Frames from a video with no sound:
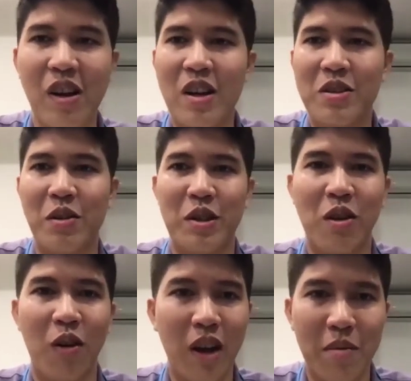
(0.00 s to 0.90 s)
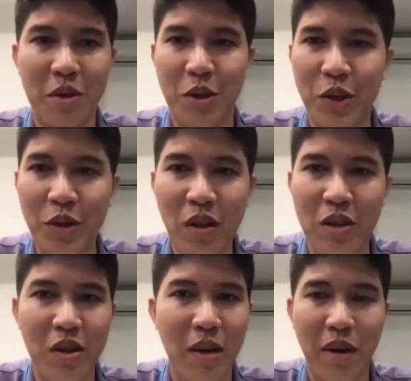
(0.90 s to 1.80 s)
So it's all up to you
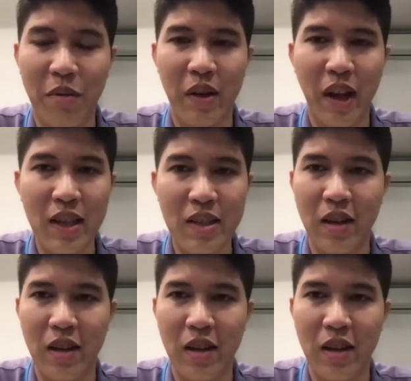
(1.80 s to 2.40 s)
to come up with that.